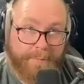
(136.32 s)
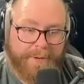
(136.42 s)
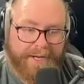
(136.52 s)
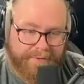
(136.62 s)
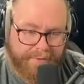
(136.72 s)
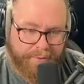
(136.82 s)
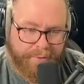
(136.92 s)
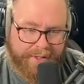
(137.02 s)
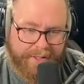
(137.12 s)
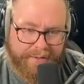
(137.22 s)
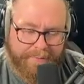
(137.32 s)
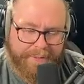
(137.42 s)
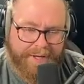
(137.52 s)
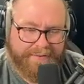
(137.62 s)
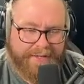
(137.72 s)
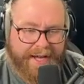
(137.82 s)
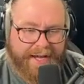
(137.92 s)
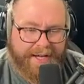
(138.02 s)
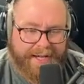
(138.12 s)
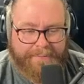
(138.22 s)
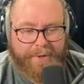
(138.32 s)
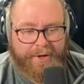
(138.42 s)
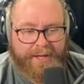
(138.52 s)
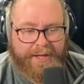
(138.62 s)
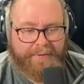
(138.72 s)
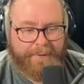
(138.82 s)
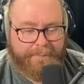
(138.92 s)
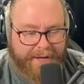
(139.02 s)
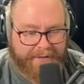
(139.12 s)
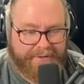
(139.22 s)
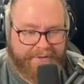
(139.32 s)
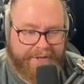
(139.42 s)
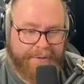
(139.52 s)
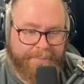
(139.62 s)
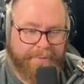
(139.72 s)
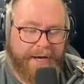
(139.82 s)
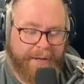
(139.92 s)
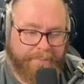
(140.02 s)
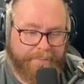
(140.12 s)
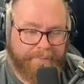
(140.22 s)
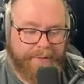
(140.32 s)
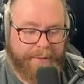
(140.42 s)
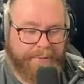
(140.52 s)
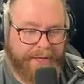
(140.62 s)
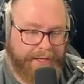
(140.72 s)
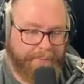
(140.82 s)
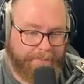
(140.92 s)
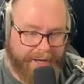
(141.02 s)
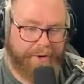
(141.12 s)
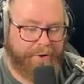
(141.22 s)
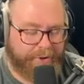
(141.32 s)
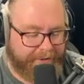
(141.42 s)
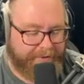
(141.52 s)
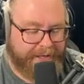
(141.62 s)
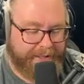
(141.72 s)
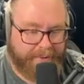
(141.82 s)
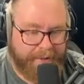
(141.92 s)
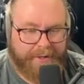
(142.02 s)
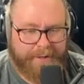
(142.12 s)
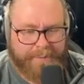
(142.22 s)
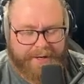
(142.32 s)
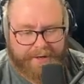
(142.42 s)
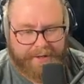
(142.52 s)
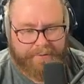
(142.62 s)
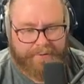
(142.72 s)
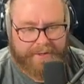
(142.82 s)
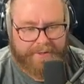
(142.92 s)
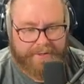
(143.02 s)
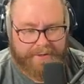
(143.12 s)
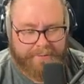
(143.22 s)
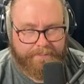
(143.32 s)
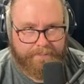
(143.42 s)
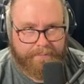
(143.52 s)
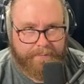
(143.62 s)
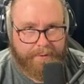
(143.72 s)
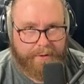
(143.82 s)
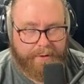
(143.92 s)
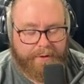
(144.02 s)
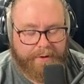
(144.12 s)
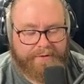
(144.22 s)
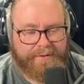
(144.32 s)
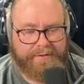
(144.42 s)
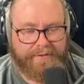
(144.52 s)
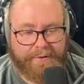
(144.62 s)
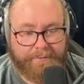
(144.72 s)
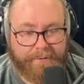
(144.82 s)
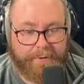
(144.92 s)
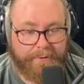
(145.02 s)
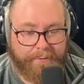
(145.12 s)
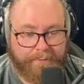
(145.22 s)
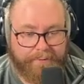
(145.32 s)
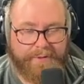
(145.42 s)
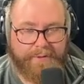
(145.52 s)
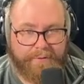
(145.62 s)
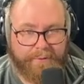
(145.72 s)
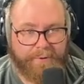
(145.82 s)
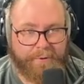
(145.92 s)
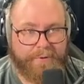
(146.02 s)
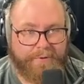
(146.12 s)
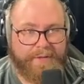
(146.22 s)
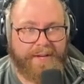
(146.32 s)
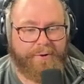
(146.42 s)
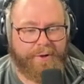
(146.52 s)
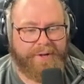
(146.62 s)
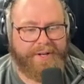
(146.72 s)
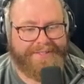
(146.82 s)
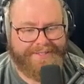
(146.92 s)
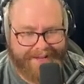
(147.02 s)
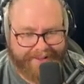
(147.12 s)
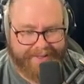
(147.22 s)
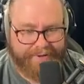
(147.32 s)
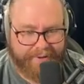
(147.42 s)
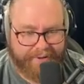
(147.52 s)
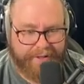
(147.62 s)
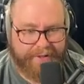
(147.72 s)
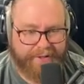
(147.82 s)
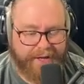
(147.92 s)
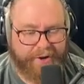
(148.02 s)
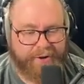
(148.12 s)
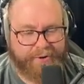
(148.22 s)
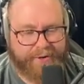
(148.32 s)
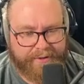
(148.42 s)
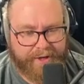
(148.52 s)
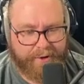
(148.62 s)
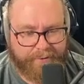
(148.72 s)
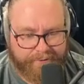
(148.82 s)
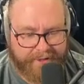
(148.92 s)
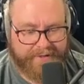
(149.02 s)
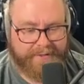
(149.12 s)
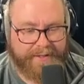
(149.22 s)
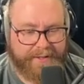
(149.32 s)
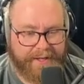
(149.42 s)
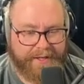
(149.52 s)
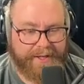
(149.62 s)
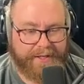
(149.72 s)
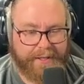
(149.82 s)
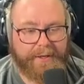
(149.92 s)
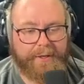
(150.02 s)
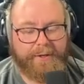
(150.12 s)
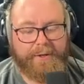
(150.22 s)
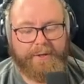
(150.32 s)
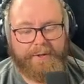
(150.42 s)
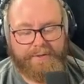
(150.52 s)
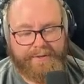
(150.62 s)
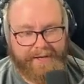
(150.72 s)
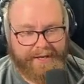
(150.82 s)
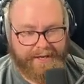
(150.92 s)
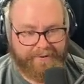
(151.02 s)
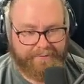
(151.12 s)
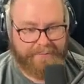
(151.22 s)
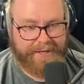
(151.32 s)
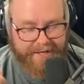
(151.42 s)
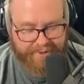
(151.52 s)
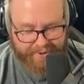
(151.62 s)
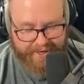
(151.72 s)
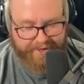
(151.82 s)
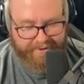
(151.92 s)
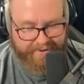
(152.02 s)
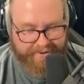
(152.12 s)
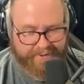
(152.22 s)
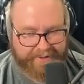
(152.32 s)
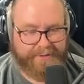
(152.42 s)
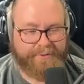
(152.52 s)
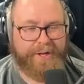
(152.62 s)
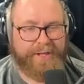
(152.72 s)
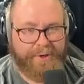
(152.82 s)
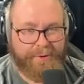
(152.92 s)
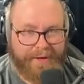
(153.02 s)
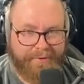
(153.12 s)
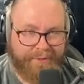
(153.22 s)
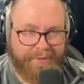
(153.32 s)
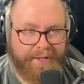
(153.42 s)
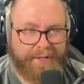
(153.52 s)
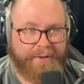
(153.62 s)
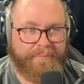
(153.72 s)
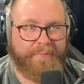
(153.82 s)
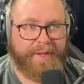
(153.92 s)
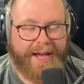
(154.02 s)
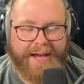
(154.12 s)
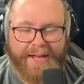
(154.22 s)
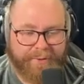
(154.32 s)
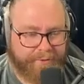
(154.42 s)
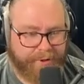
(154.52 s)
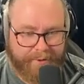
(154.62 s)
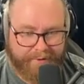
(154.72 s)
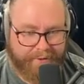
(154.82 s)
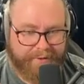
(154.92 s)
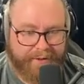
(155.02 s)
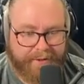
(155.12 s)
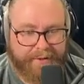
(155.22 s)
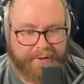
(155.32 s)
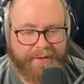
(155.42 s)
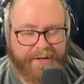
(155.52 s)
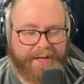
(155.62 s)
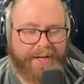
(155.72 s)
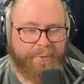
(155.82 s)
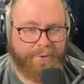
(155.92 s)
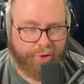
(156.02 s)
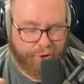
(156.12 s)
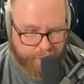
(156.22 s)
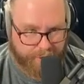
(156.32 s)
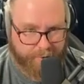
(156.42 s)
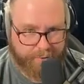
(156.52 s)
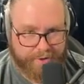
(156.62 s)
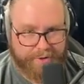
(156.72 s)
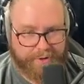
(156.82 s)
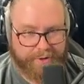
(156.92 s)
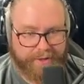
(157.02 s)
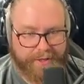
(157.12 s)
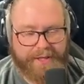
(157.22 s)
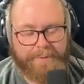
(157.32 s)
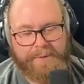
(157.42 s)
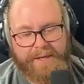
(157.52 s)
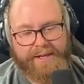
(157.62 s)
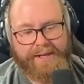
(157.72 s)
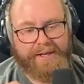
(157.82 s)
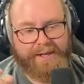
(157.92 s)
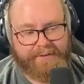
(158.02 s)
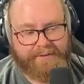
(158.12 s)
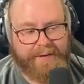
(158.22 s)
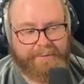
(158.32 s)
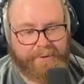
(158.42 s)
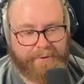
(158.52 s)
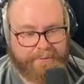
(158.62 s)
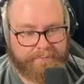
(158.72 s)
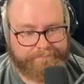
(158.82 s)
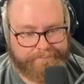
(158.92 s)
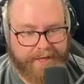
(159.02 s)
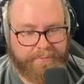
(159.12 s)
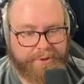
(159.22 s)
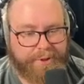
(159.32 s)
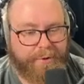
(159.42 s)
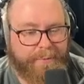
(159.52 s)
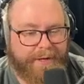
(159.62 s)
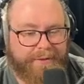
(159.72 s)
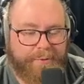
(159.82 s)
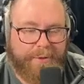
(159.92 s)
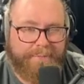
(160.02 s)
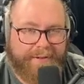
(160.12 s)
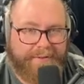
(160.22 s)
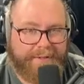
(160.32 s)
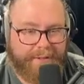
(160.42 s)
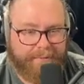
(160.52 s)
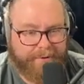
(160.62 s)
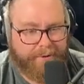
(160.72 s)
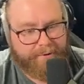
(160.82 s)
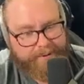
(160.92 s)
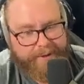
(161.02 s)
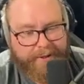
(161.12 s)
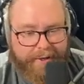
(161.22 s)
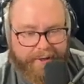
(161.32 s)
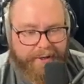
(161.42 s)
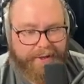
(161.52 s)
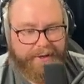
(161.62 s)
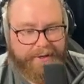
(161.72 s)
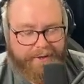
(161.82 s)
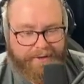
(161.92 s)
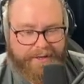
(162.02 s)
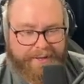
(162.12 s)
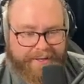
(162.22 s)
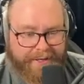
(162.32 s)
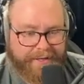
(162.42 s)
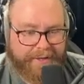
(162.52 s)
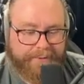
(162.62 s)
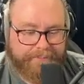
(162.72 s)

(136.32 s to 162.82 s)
by doing because I am not in the best shape. I'm getting better all the time, but a lot of these successful fitness YouTubers, they have already done everything. They are fit, and they have been educated and stuff like that, so they know everything. I don't know everything, and I want to show the journey and being like an example. Yeah, showing by doing basically. So I'm like,